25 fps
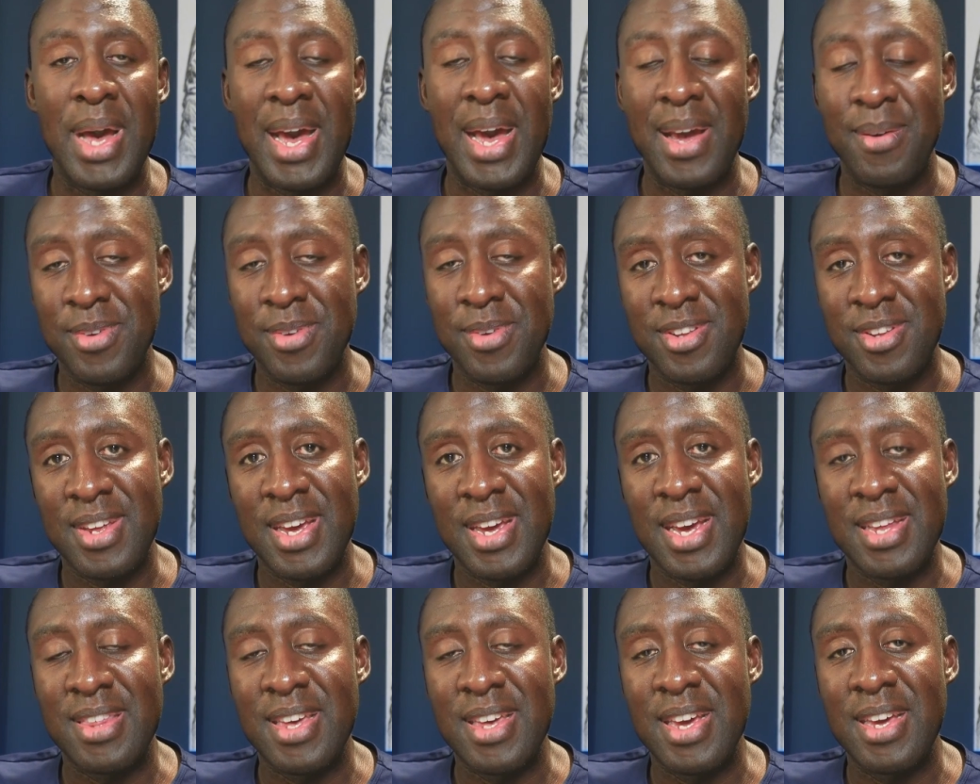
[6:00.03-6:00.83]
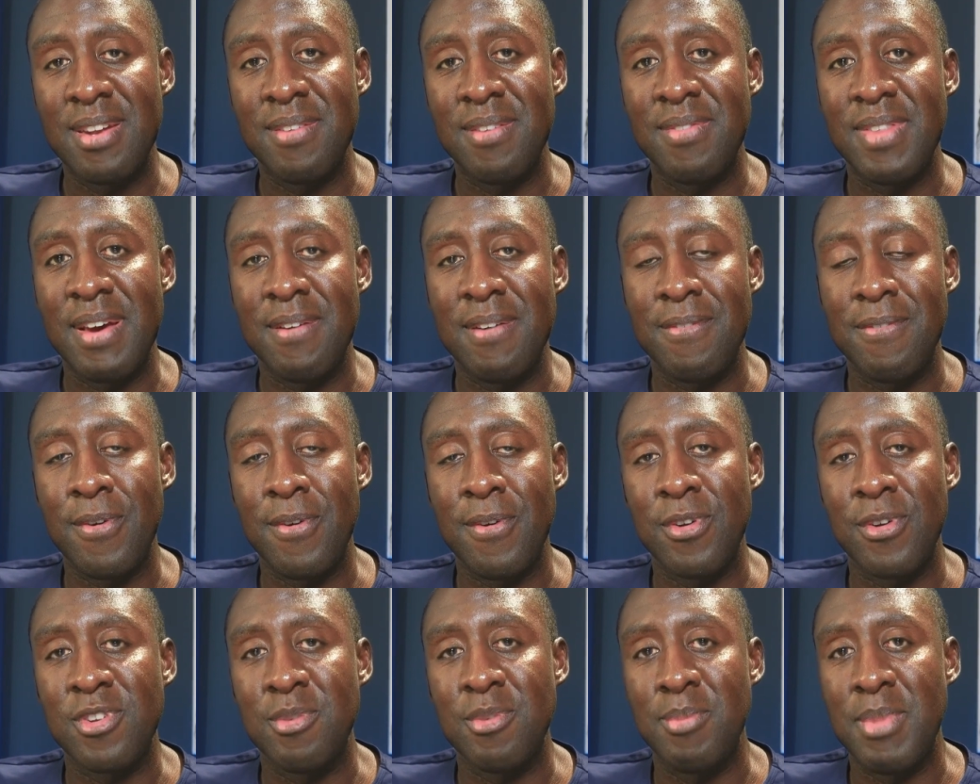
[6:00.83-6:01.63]
would say at the end of that
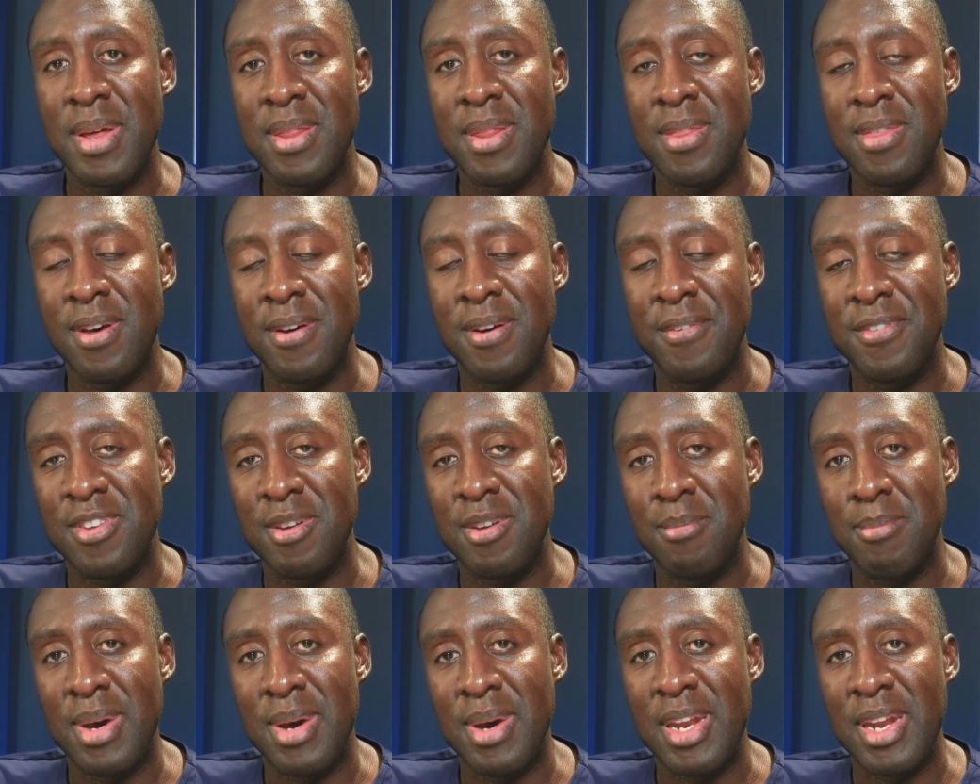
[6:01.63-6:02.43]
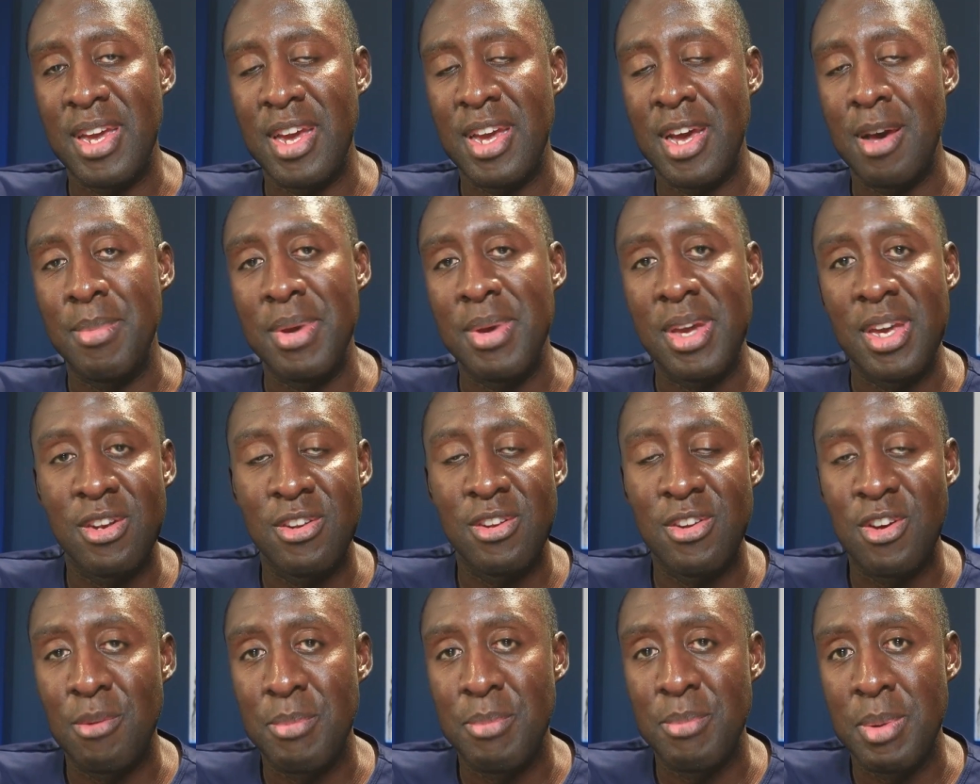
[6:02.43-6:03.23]
first month of somebody coming
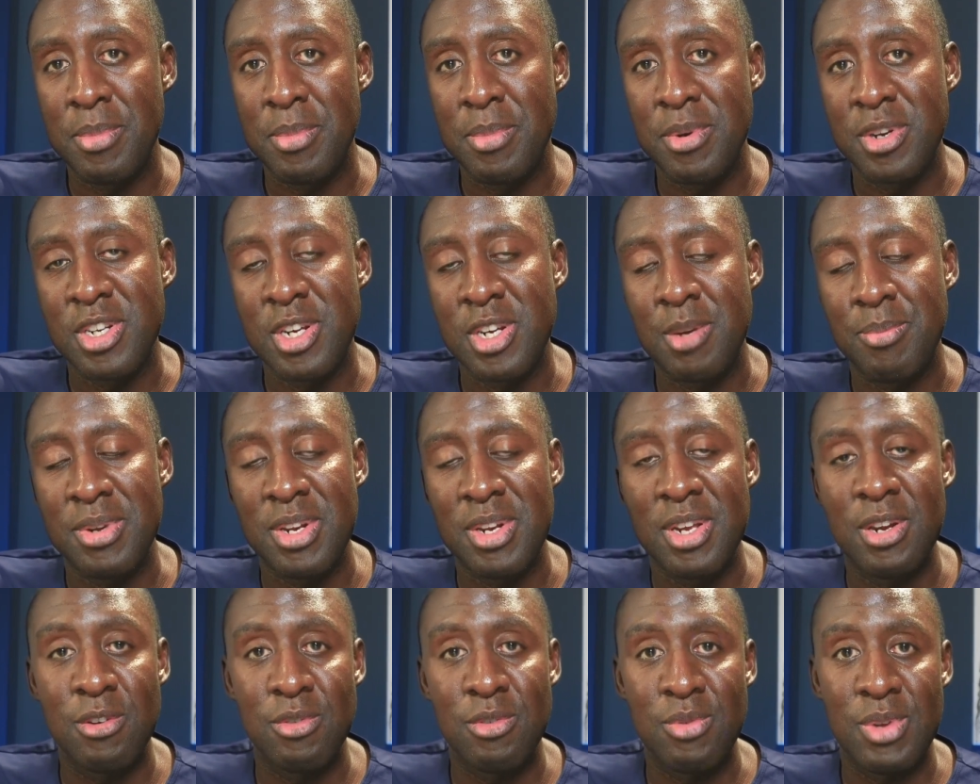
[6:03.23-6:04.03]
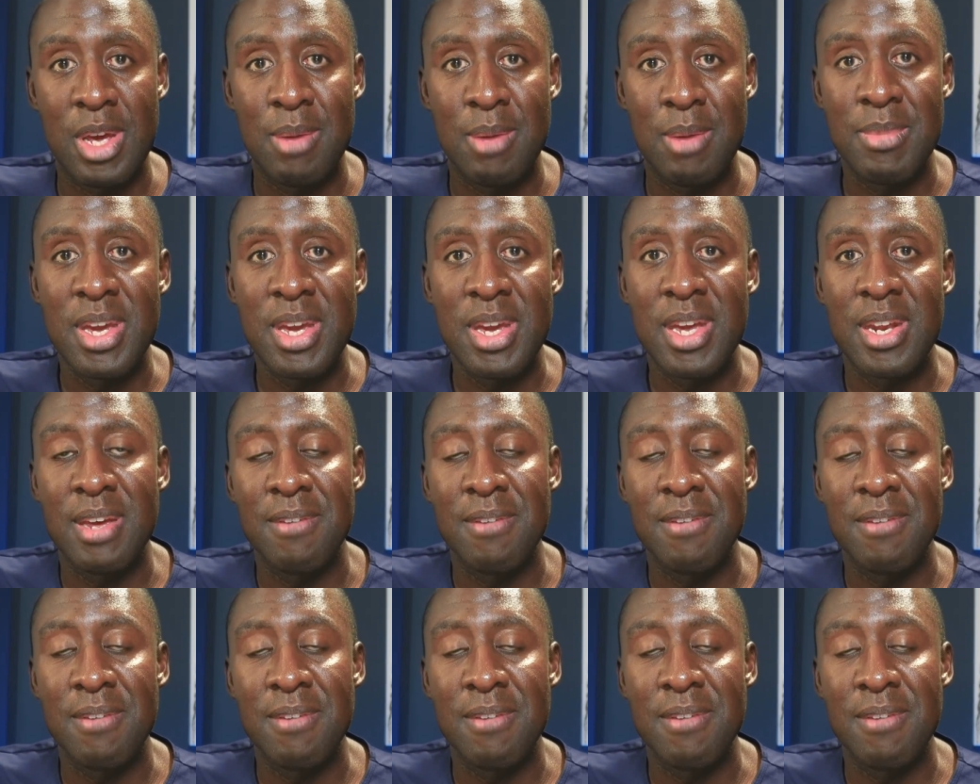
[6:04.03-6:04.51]
into your membership. And here's what I mean.